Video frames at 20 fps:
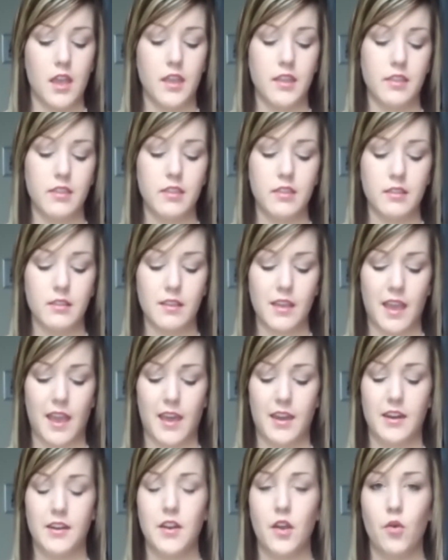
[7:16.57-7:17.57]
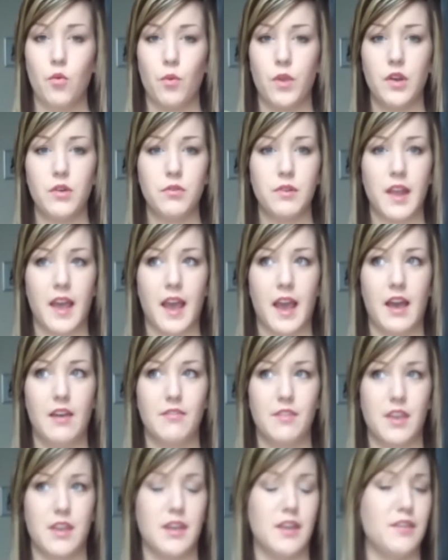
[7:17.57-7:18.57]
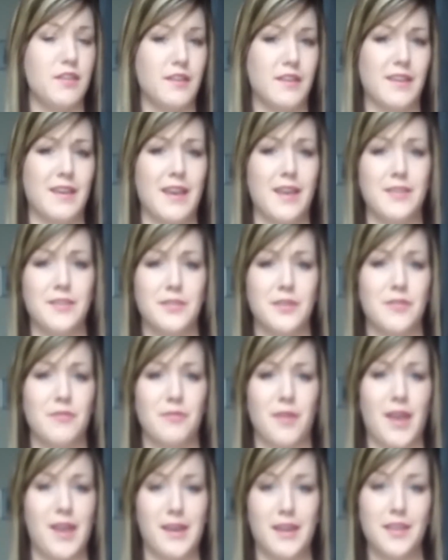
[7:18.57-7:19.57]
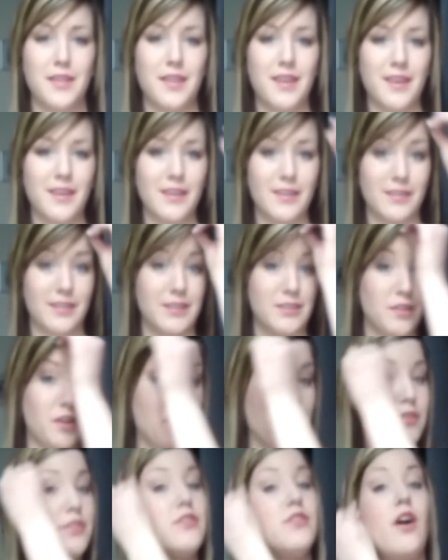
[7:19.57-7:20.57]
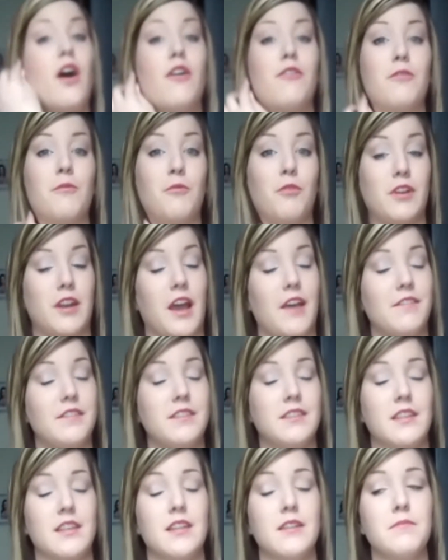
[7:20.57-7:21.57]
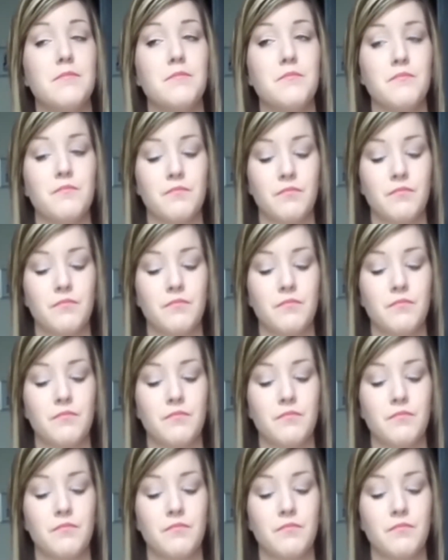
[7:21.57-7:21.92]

In Canada, we don't have any of the Kiss of anything, at least not from what I've seen.